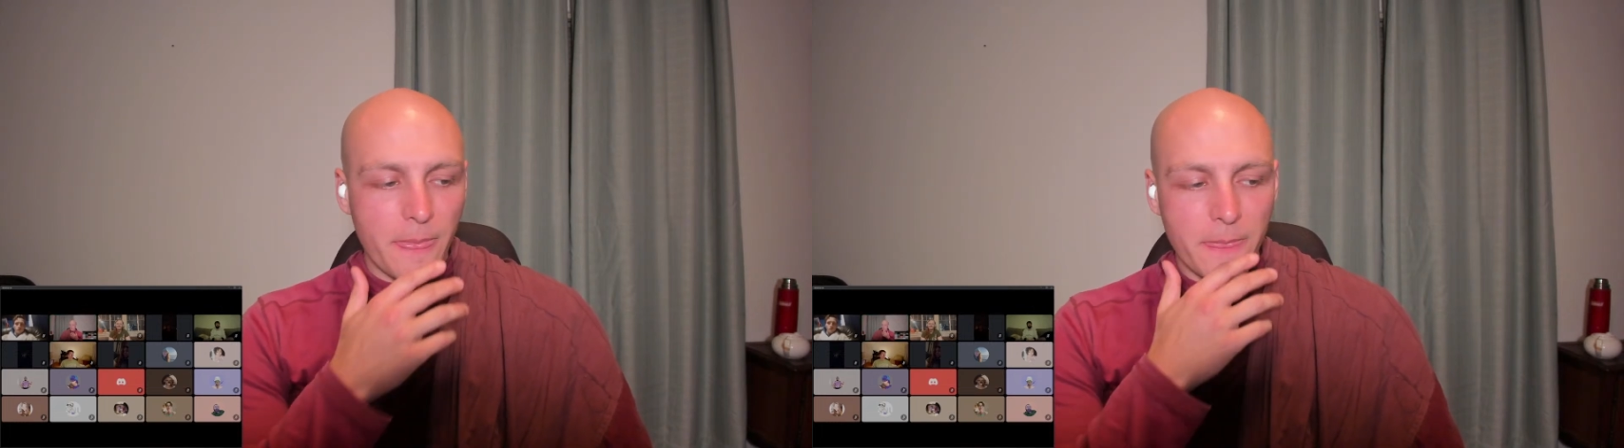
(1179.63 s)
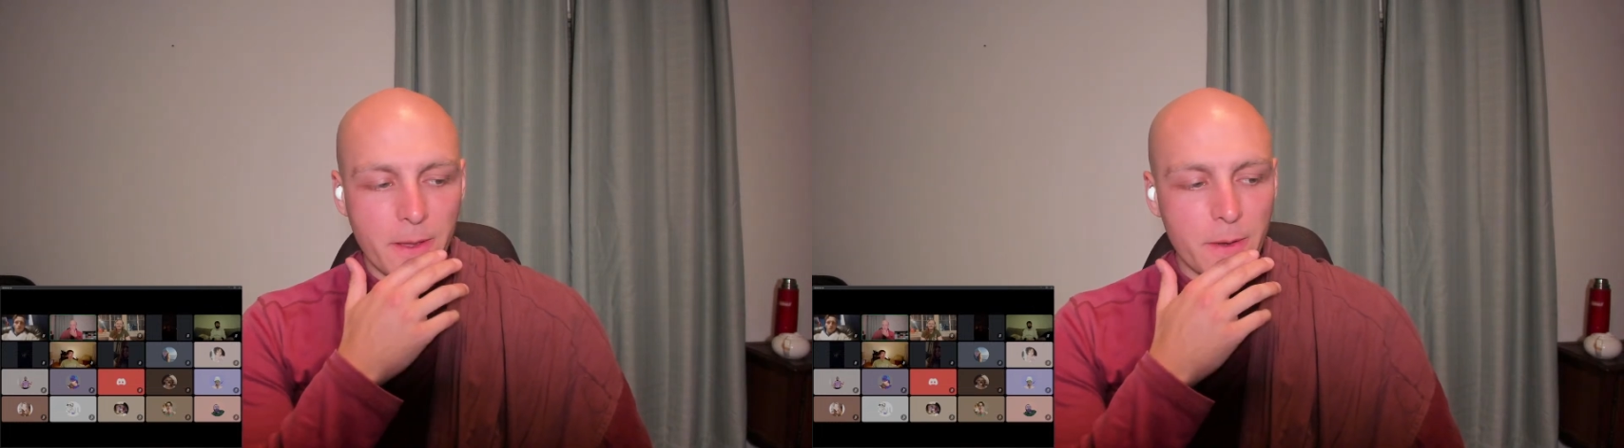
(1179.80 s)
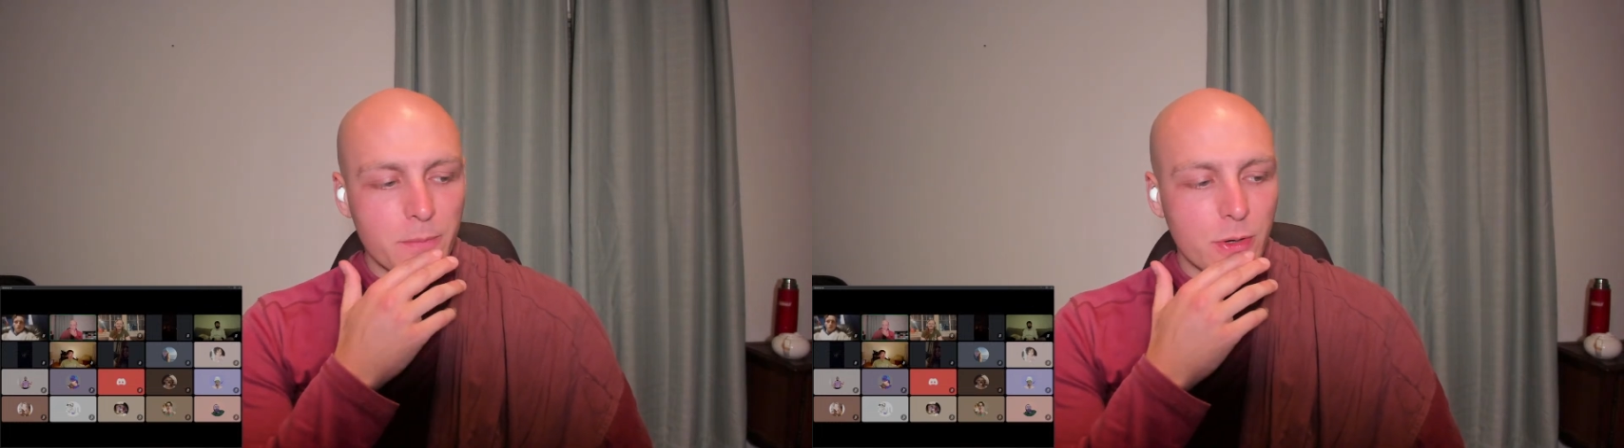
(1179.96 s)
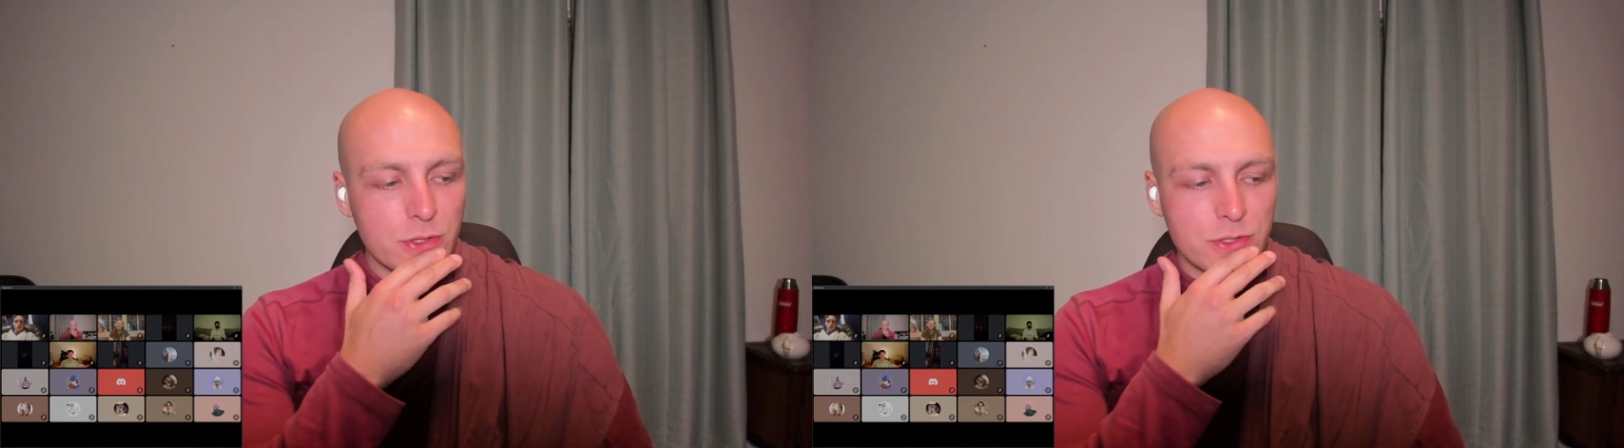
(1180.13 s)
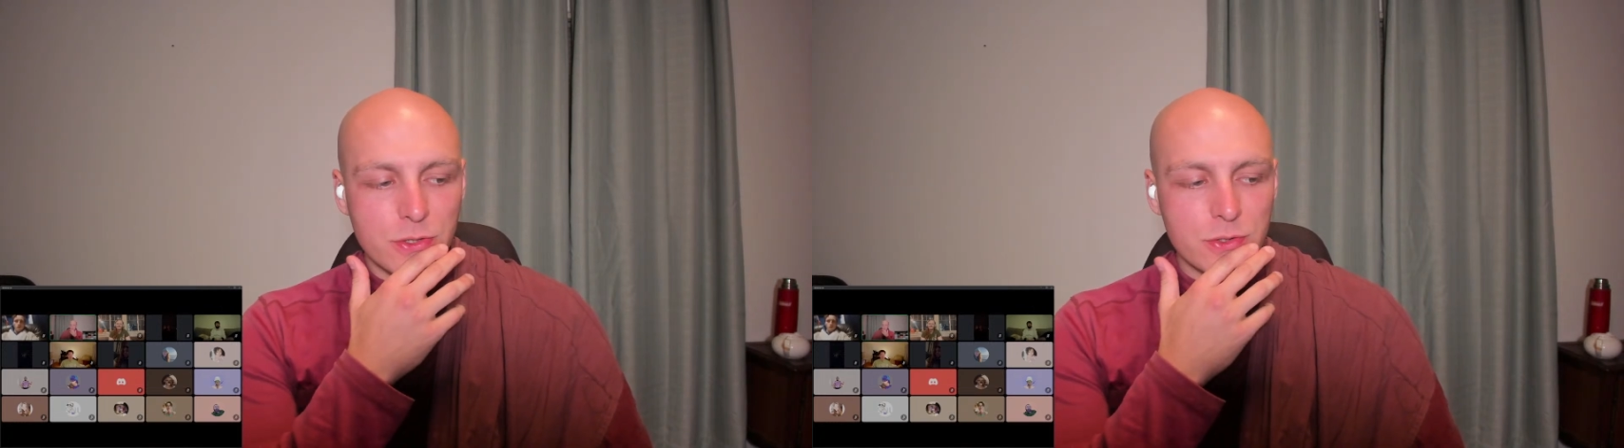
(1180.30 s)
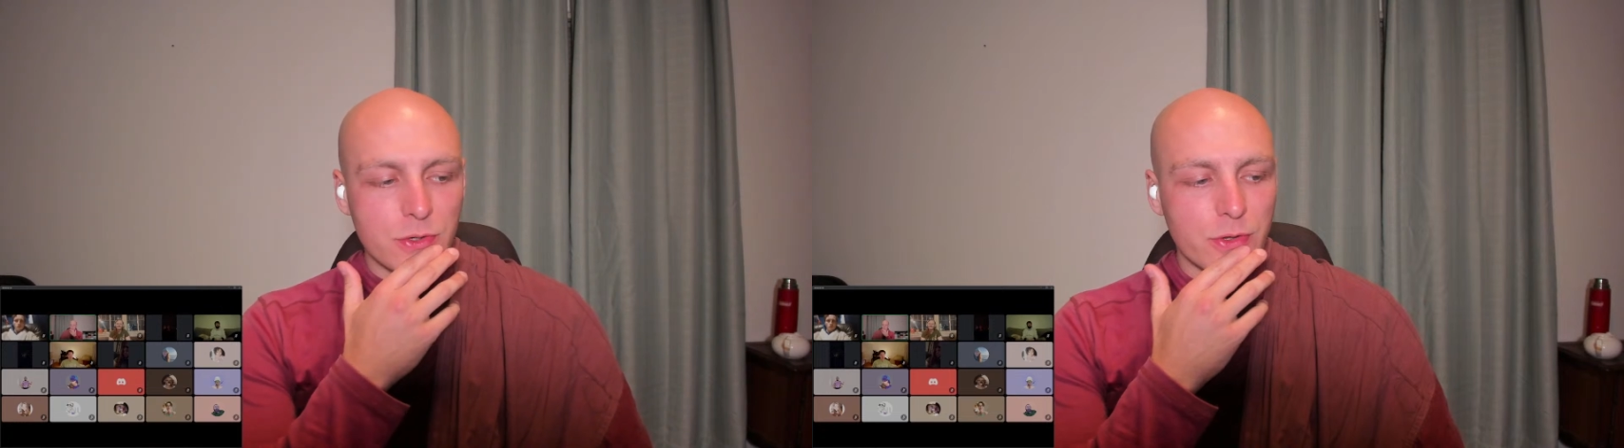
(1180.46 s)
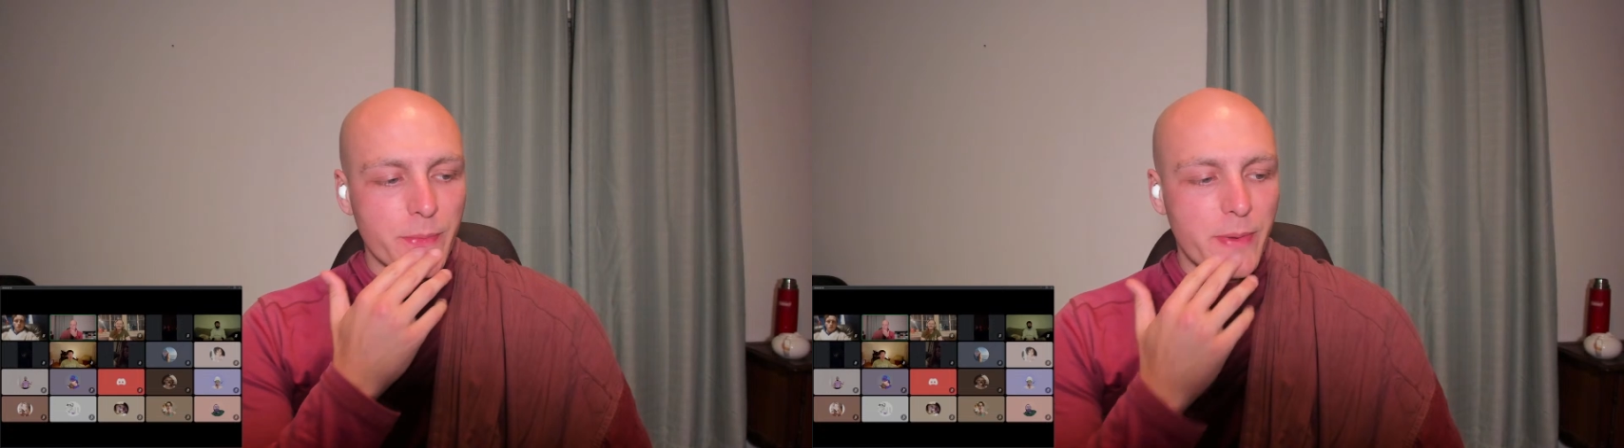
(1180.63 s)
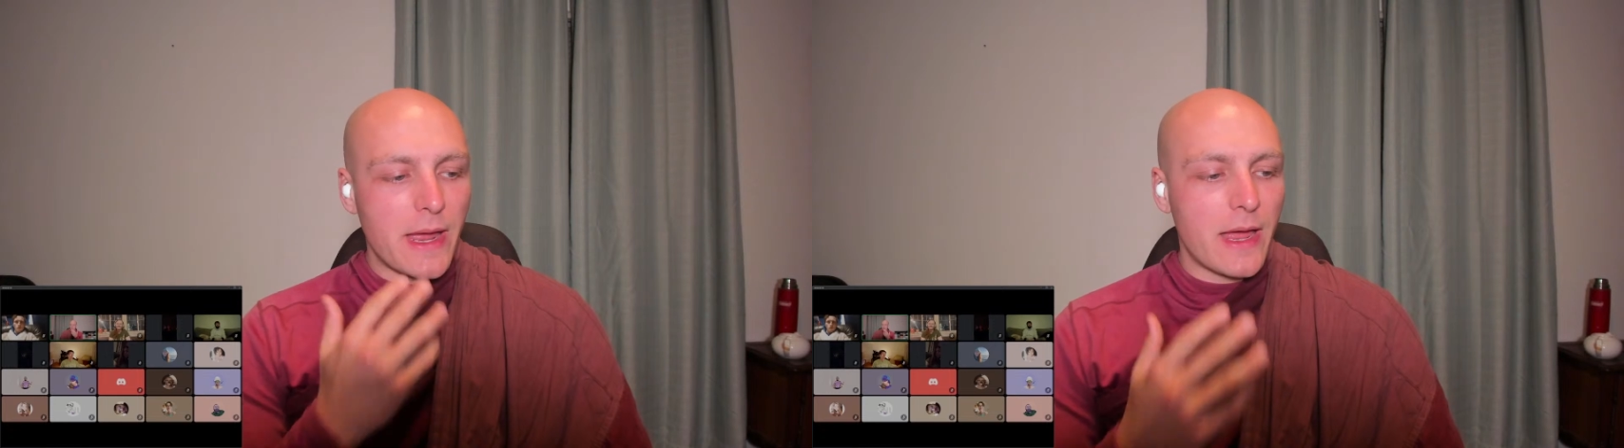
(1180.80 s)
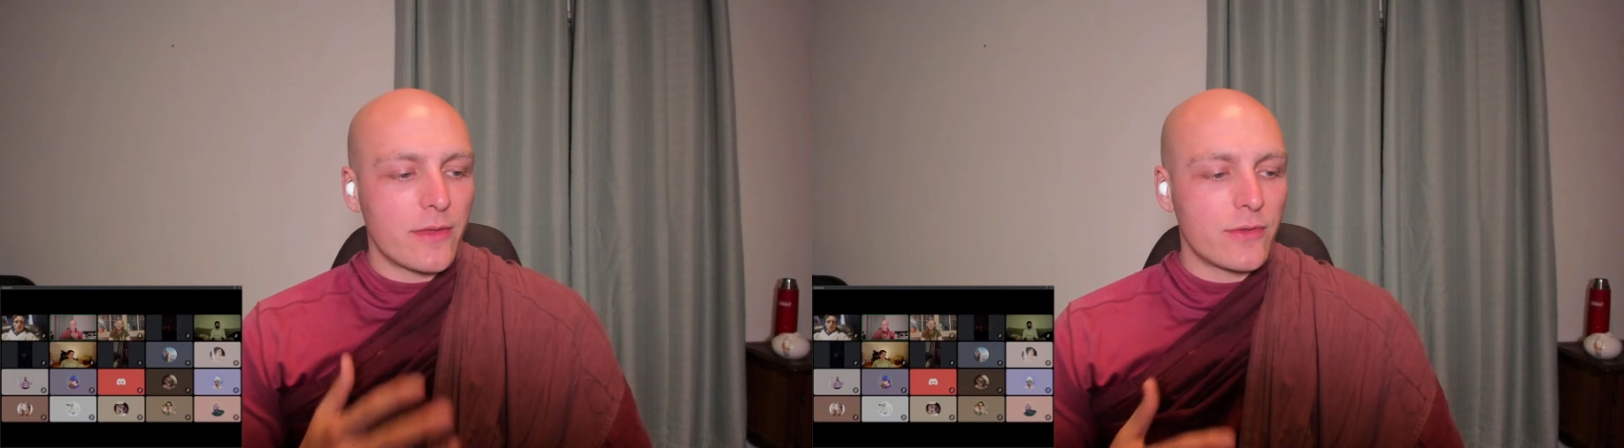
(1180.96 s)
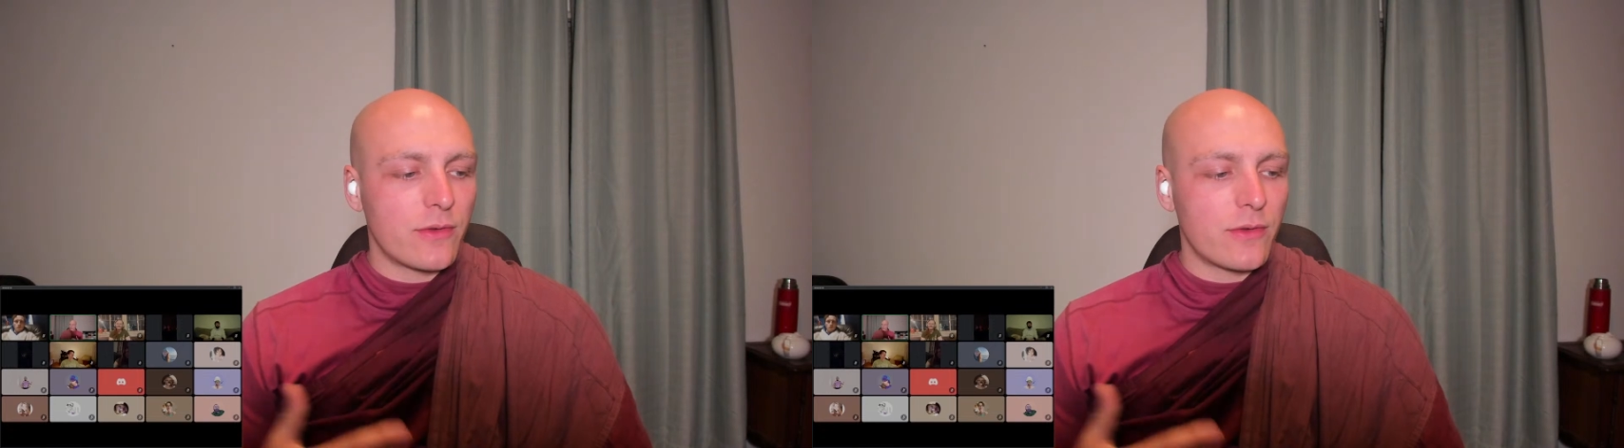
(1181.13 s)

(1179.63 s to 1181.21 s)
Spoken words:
young person who's on the path,